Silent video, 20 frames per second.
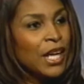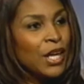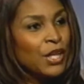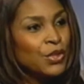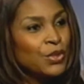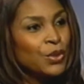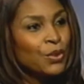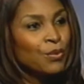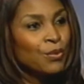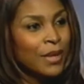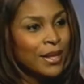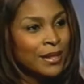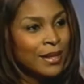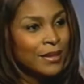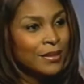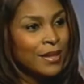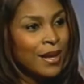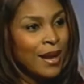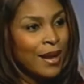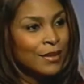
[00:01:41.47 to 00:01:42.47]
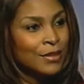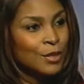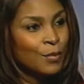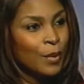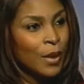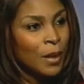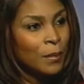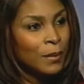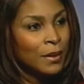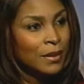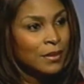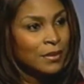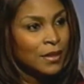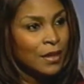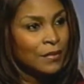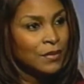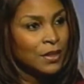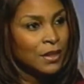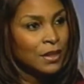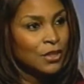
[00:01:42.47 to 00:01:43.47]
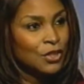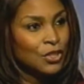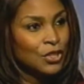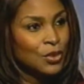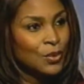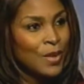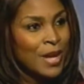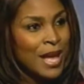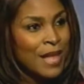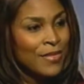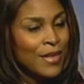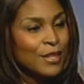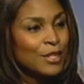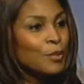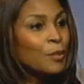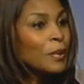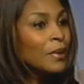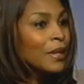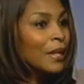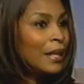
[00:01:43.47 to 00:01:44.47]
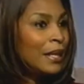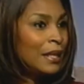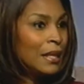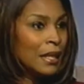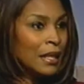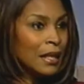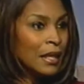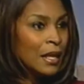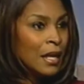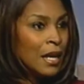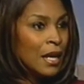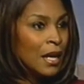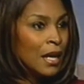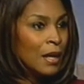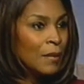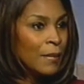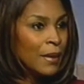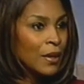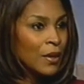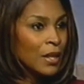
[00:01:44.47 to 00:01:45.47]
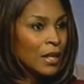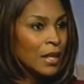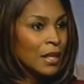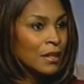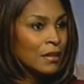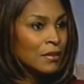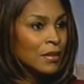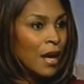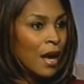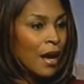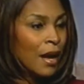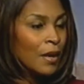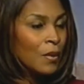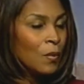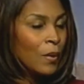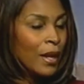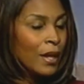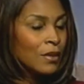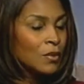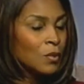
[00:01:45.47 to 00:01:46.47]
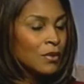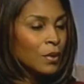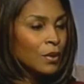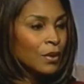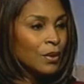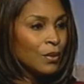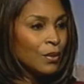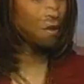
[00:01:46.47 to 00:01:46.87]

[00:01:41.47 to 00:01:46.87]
and under-recognized public safety issue that's plaguing America's highways. What